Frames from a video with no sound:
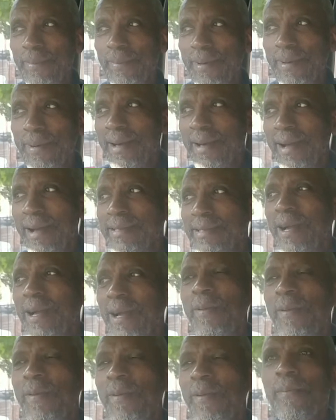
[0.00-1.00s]
Because I
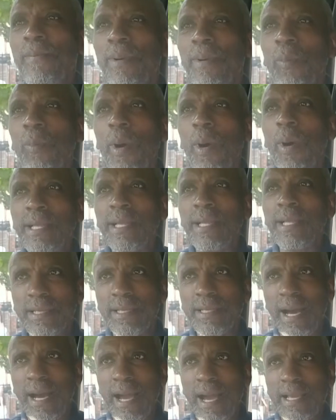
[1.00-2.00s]
remember one
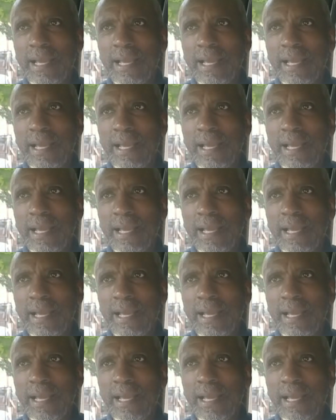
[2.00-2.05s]
guy that